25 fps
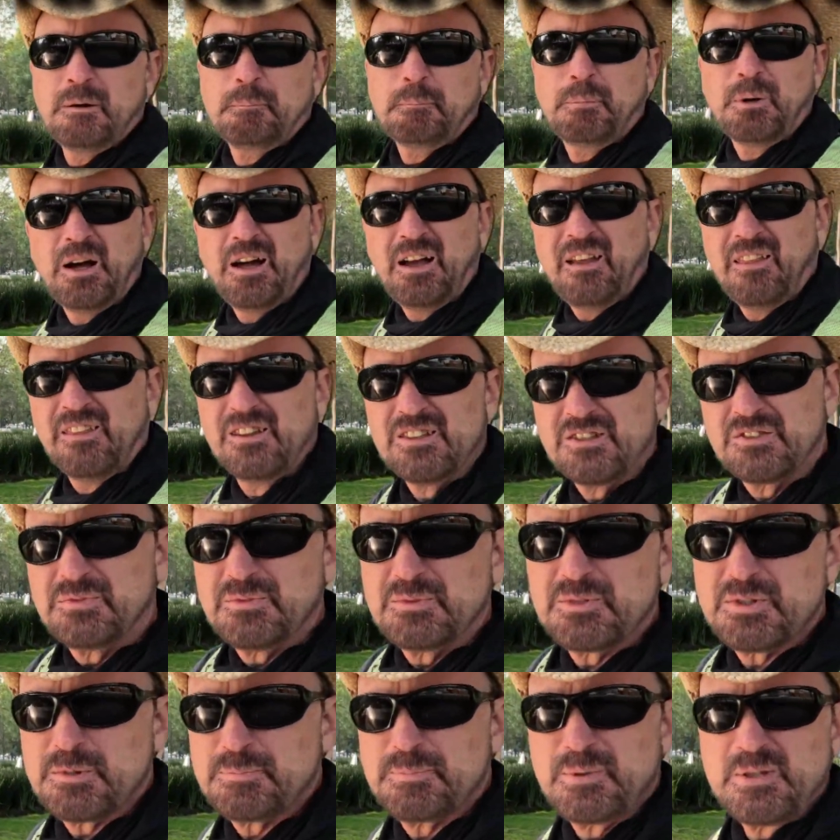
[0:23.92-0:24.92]
But this
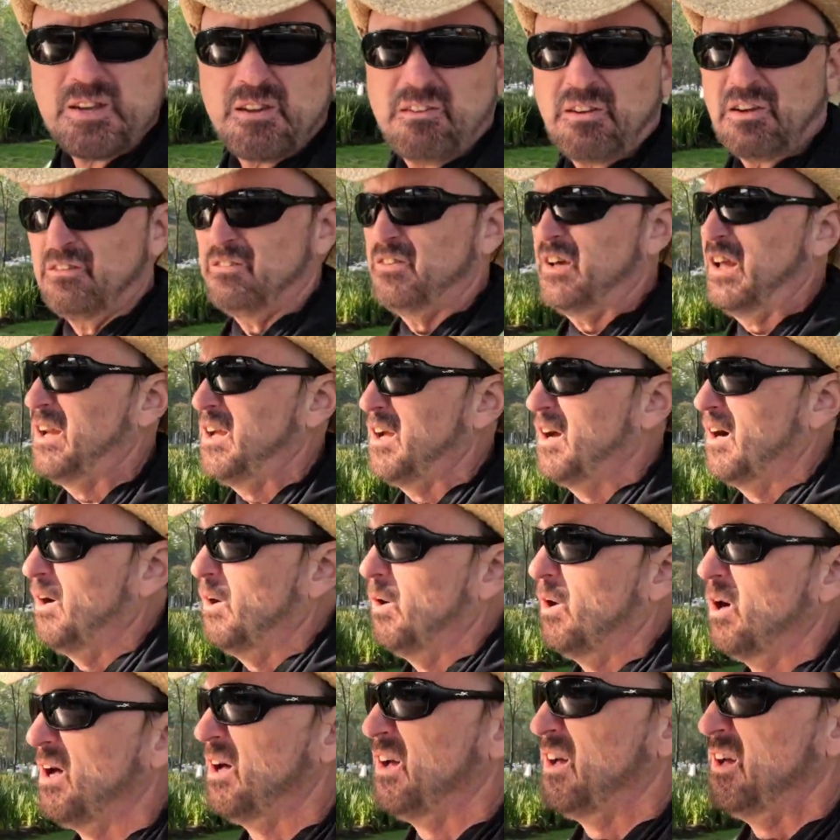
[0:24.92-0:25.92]
specific
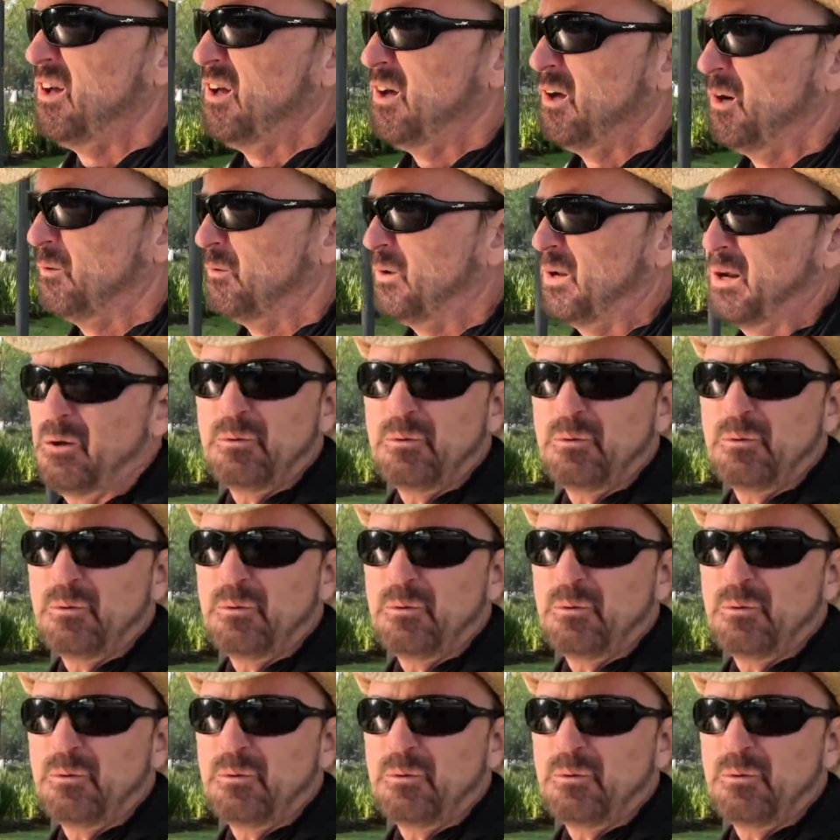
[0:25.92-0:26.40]
video, what